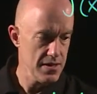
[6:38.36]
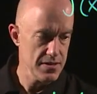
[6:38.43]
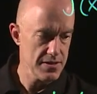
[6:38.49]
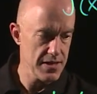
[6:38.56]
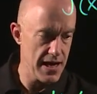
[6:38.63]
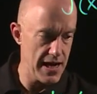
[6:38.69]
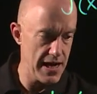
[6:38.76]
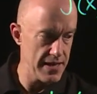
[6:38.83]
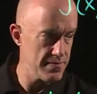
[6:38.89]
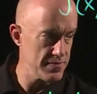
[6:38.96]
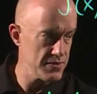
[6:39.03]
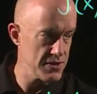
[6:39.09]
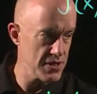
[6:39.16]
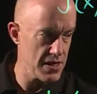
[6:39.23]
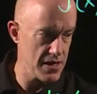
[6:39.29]

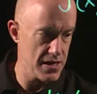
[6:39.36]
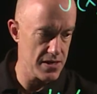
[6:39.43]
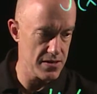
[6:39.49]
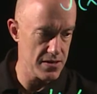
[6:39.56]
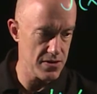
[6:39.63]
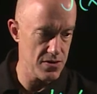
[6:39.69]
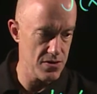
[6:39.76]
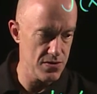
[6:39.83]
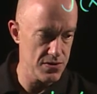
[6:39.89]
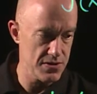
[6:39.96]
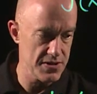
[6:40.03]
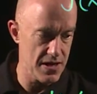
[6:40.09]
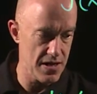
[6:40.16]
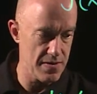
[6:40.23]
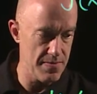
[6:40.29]
times uh, u
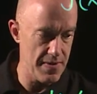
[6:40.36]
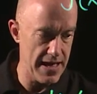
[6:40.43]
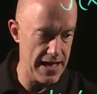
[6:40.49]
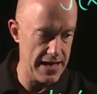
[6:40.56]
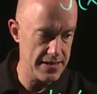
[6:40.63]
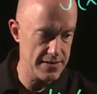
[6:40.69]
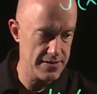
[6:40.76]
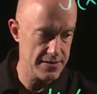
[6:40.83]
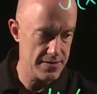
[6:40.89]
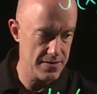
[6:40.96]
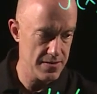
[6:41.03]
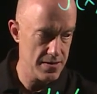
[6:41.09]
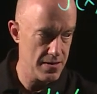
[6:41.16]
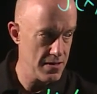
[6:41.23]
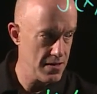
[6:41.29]
sub x
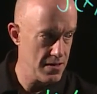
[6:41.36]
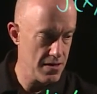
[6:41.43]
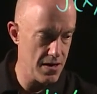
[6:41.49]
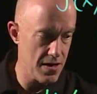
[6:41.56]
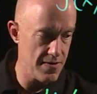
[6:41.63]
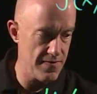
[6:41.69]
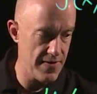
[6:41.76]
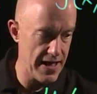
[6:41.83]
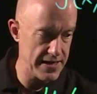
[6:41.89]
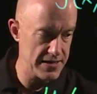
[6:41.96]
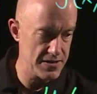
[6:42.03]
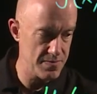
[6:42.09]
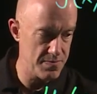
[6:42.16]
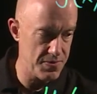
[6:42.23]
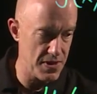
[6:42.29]
of
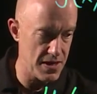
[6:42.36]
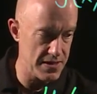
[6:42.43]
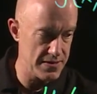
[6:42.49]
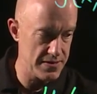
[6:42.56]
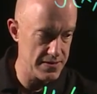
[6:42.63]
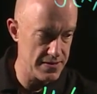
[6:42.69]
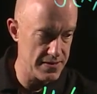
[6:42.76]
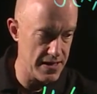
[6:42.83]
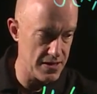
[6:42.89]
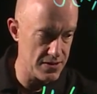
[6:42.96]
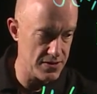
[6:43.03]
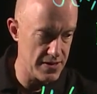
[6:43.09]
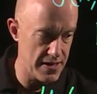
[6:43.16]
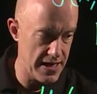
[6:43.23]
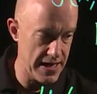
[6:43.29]
x plus
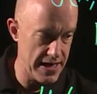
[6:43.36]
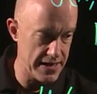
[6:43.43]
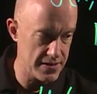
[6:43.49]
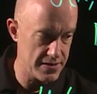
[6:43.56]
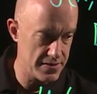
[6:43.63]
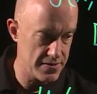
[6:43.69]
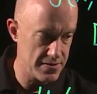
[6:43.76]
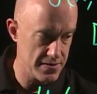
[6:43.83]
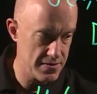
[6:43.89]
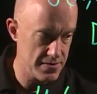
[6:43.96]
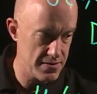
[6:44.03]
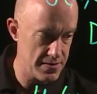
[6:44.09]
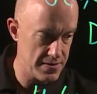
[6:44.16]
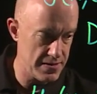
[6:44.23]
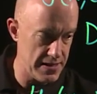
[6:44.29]
delta x
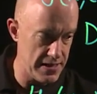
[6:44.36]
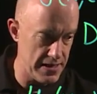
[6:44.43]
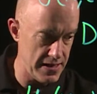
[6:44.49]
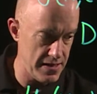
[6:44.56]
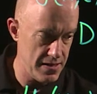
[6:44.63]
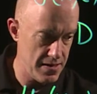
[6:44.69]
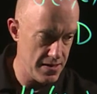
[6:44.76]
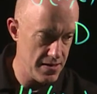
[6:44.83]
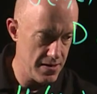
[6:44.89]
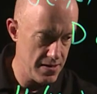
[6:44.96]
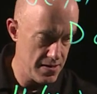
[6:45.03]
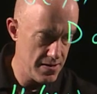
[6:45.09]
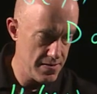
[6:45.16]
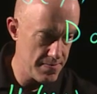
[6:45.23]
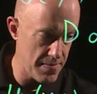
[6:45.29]
t
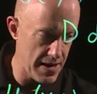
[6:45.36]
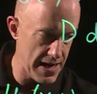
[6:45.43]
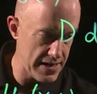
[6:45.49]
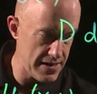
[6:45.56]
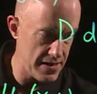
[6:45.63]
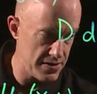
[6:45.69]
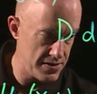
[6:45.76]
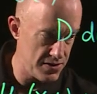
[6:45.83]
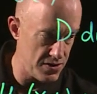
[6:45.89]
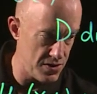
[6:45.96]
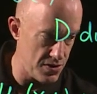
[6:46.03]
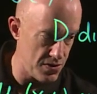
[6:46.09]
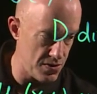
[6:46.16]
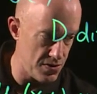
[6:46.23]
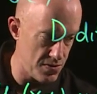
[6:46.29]
minus
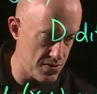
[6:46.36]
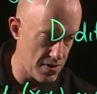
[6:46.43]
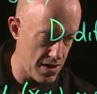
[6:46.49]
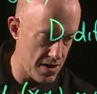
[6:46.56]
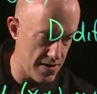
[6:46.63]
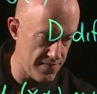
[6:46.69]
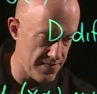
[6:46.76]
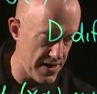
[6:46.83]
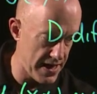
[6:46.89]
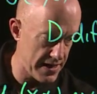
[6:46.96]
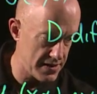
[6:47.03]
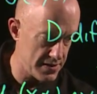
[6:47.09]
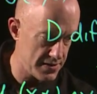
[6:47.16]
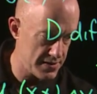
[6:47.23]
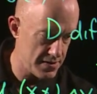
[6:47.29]
u x
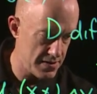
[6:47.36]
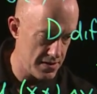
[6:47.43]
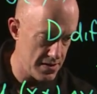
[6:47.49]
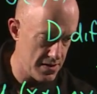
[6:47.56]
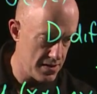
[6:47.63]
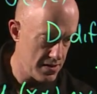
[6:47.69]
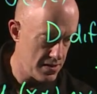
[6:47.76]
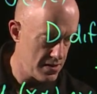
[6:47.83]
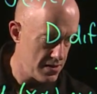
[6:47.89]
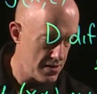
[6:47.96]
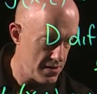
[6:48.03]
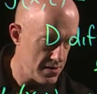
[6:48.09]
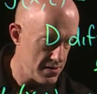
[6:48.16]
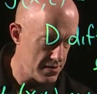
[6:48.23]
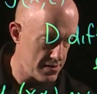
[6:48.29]
of x
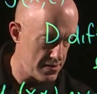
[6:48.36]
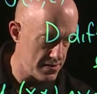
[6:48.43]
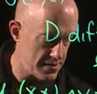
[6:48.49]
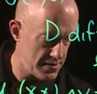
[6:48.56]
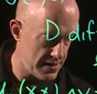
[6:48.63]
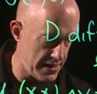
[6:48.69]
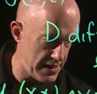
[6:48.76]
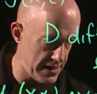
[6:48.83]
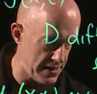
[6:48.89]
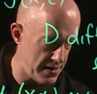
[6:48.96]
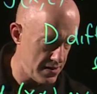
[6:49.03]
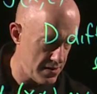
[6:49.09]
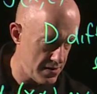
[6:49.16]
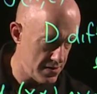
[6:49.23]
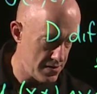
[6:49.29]

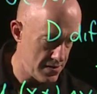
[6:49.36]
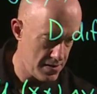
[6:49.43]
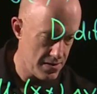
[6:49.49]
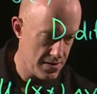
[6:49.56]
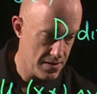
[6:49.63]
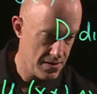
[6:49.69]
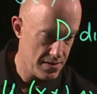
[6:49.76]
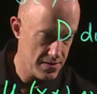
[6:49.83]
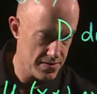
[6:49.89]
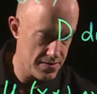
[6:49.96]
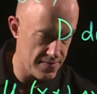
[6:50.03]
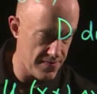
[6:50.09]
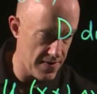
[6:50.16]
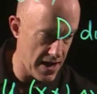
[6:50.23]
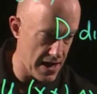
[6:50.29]
t
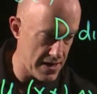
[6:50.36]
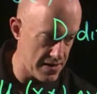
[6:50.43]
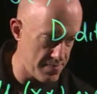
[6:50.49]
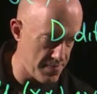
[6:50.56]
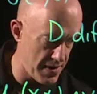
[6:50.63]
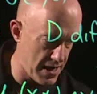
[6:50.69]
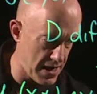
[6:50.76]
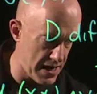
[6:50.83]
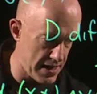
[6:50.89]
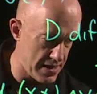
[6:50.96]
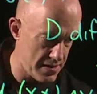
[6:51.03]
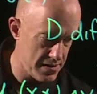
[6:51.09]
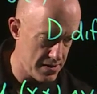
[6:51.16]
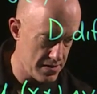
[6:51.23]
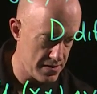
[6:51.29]
divided
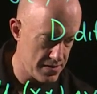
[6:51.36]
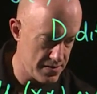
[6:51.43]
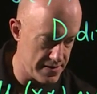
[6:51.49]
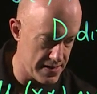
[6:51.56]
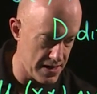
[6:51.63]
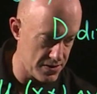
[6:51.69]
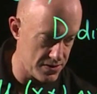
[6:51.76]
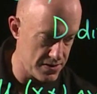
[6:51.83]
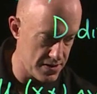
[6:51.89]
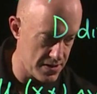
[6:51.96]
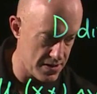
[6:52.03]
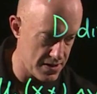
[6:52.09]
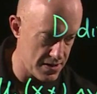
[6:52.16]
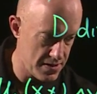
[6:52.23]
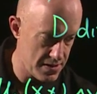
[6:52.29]
by
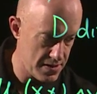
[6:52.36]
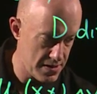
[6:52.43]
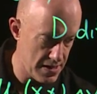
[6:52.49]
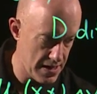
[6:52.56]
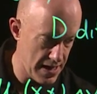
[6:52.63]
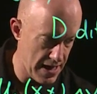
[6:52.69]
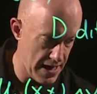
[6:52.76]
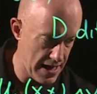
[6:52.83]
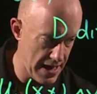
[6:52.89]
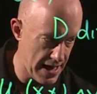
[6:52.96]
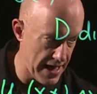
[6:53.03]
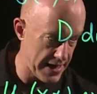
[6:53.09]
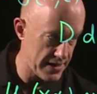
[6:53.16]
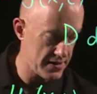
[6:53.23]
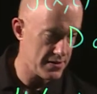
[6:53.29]
delta
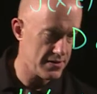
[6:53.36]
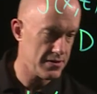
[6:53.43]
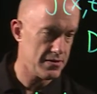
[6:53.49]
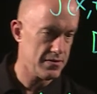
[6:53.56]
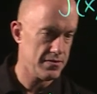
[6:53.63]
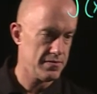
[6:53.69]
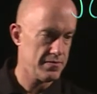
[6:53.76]
x.